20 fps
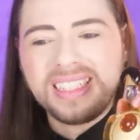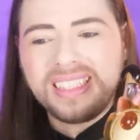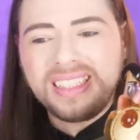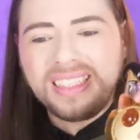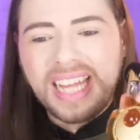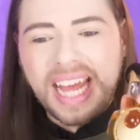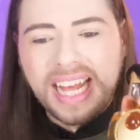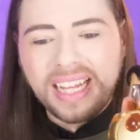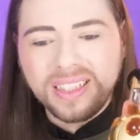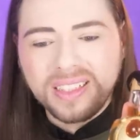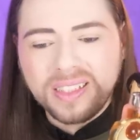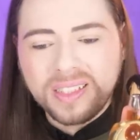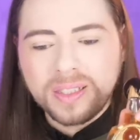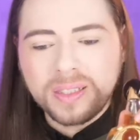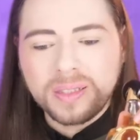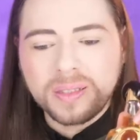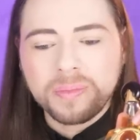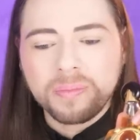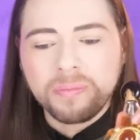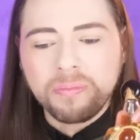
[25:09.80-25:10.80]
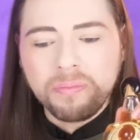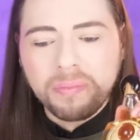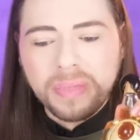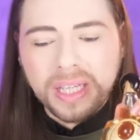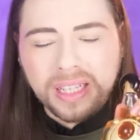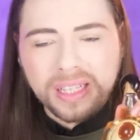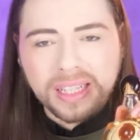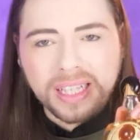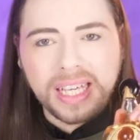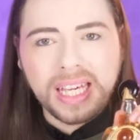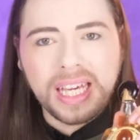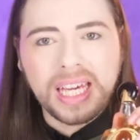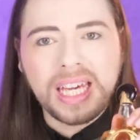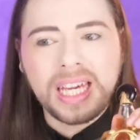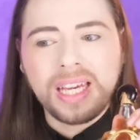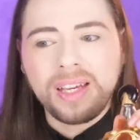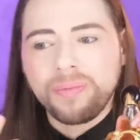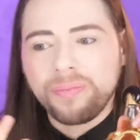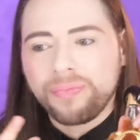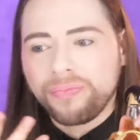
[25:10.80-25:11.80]
dense,
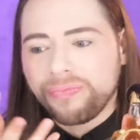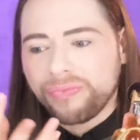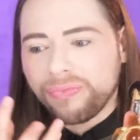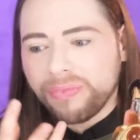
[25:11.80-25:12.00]
milky,